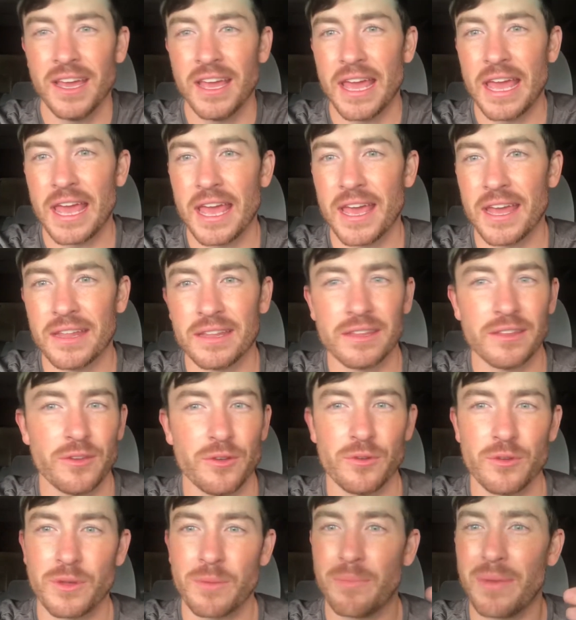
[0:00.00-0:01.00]
and
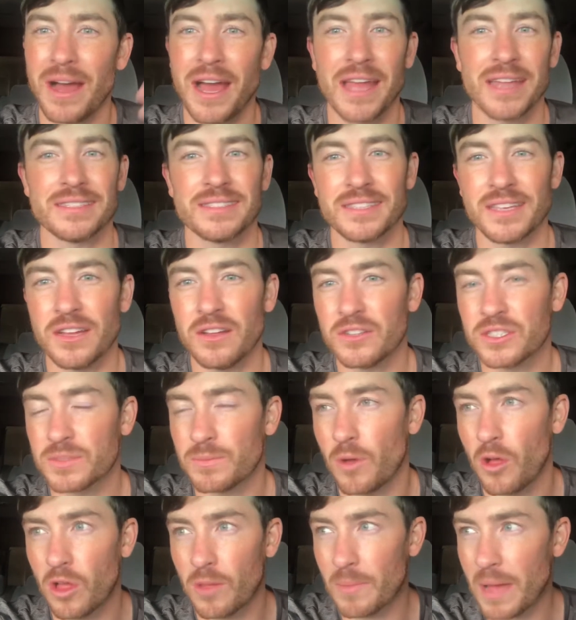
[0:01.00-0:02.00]
who can buy and sell
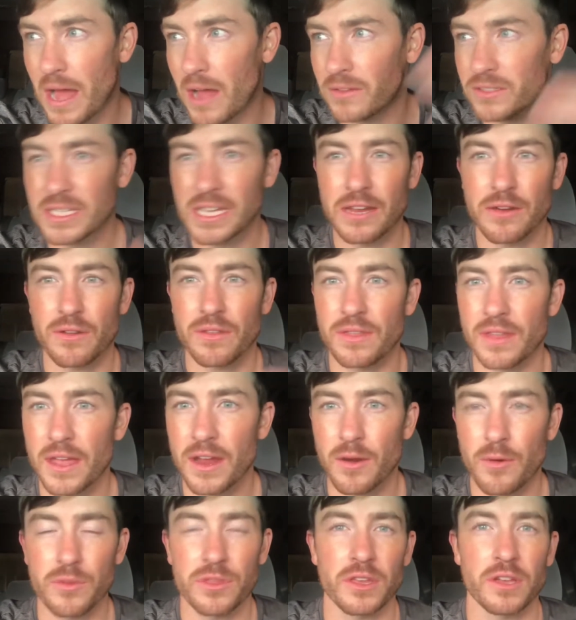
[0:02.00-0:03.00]
small amounts here and
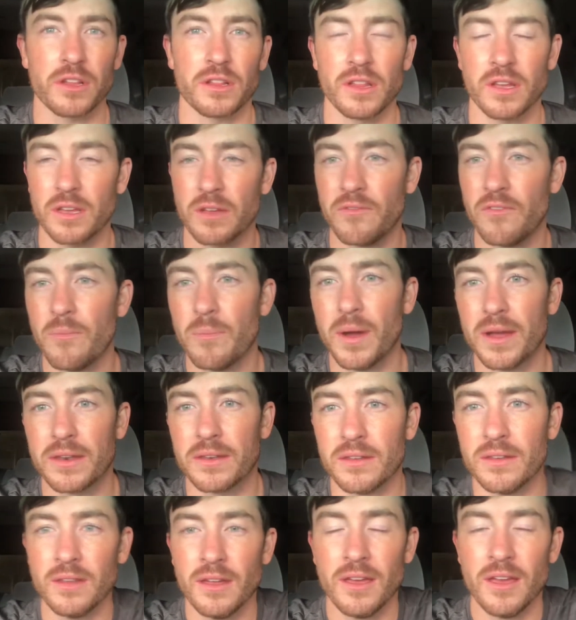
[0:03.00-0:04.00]
there with the click of a
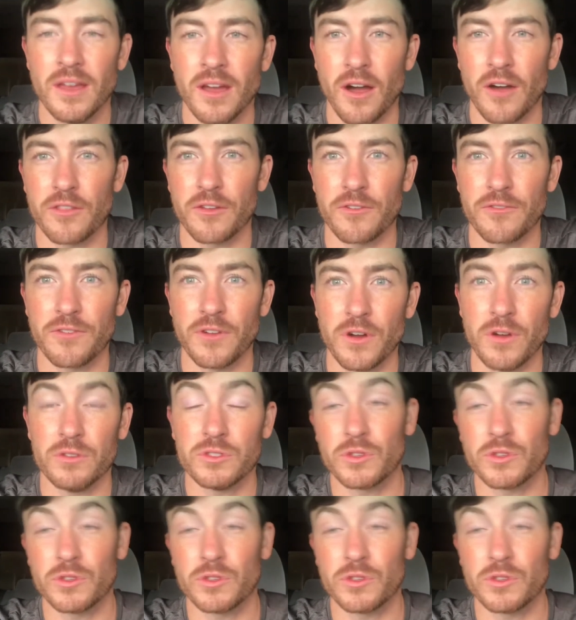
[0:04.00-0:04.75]
button on their phone.